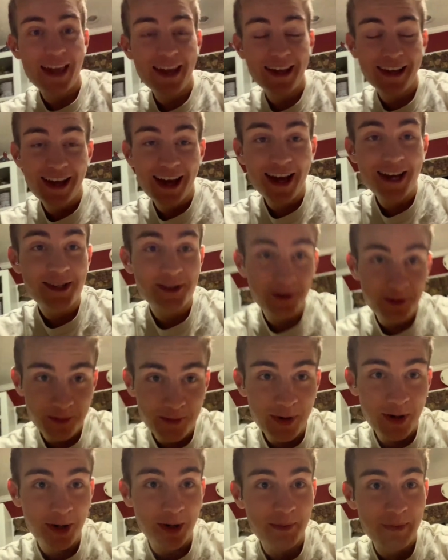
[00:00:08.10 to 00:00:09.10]
Hey guys,
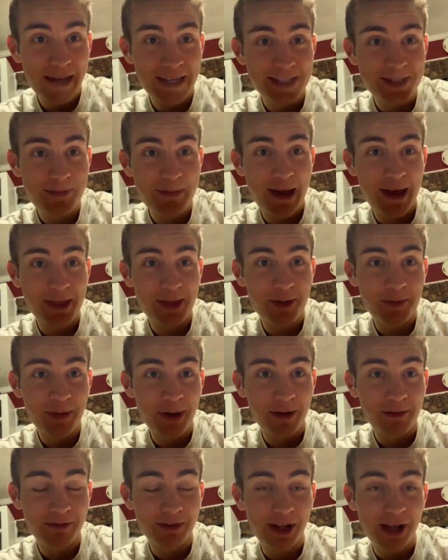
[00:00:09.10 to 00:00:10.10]
welcome back to Matthew
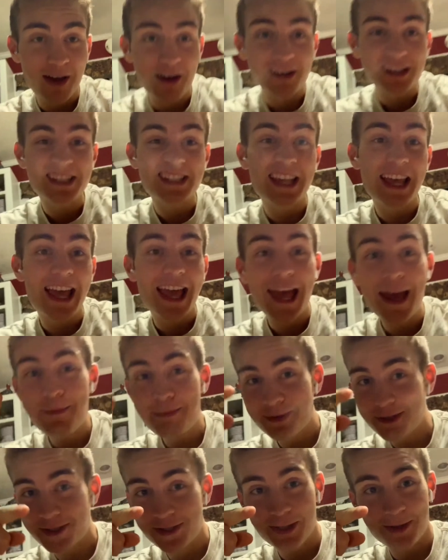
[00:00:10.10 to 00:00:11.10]
Bell Vlogs,
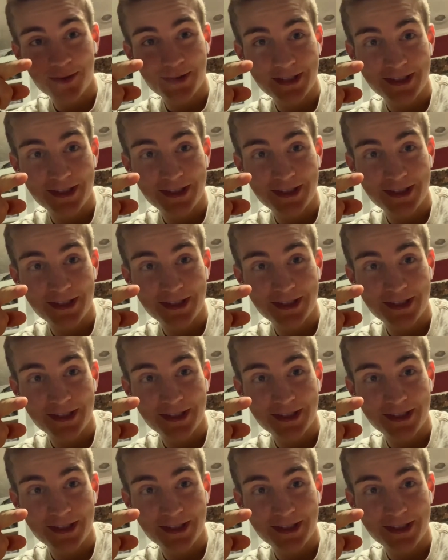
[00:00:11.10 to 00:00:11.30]
episode